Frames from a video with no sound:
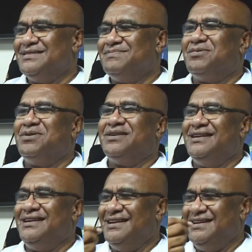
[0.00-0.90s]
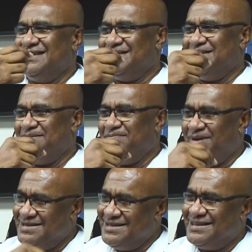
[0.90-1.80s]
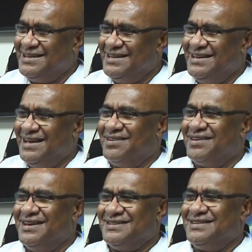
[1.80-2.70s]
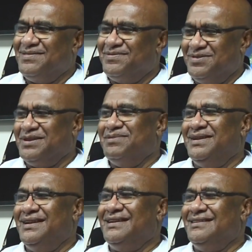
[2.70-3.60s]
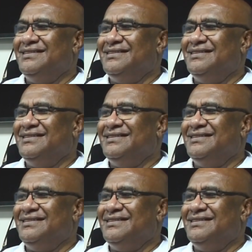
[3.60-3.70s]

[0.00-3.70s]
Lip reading: He's brought it in as a budgetary allocation of 40 million.